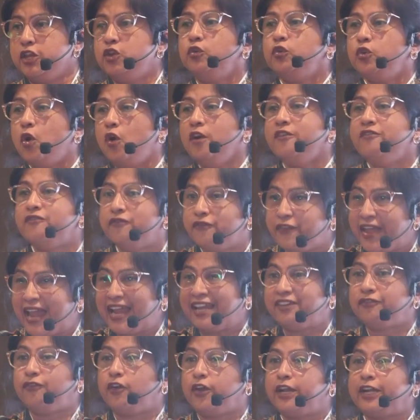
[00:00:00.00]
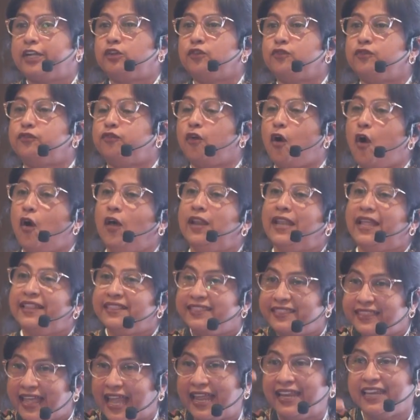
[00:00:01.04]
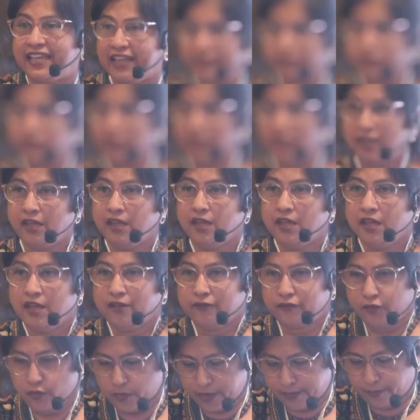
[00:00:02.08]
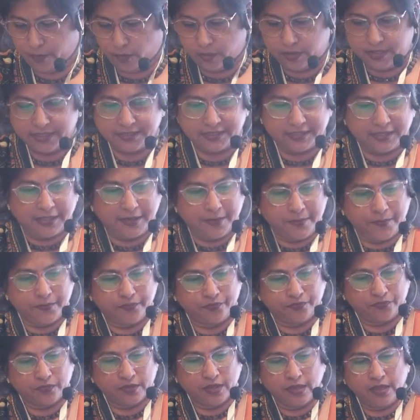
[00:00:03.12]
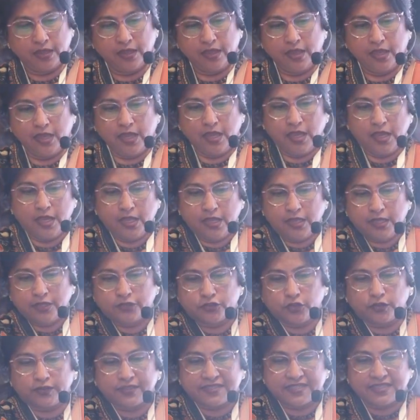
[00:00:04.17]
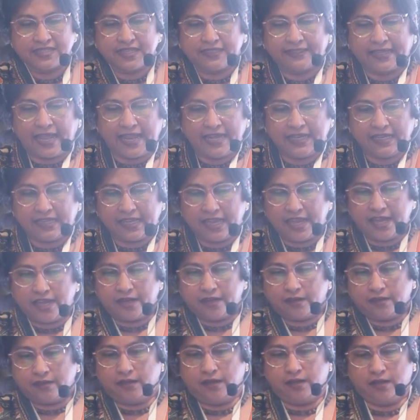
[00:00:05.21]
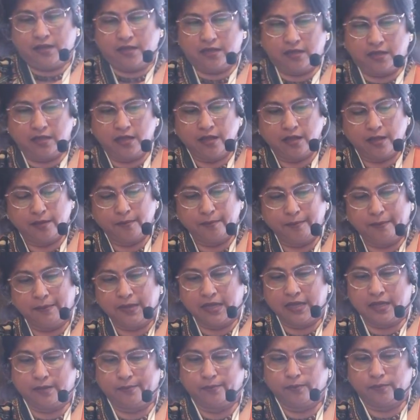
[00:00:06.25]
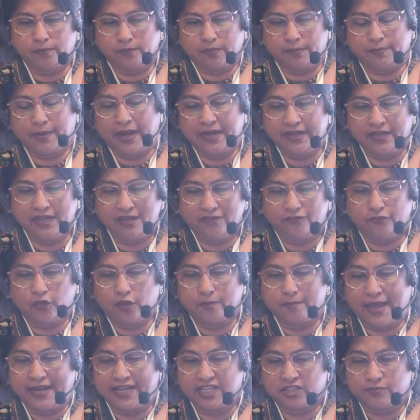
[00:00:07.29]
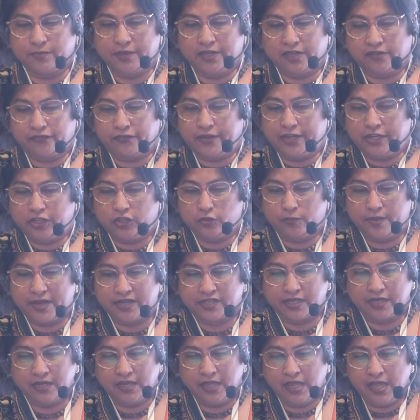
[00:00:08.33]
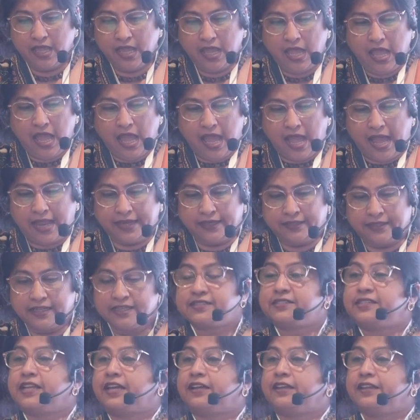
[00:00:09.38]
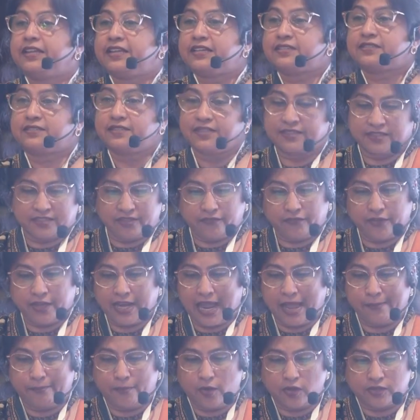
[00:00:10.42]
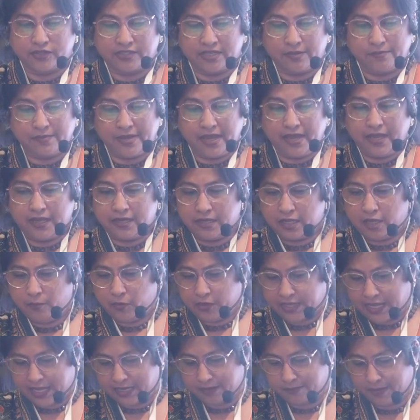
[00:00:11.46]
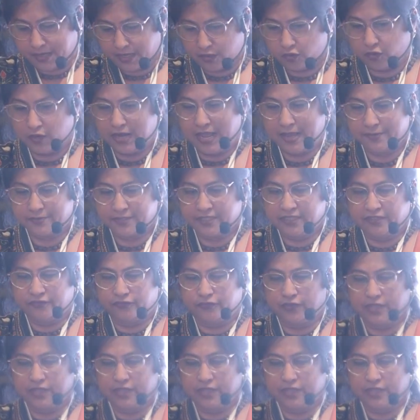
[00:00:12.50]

You don't wait for it to fall and then give the fluid bolus. So this is a 10-care bundle for management of intubation. And this decreased the severe hypoxemia and hemodynamic collapse in the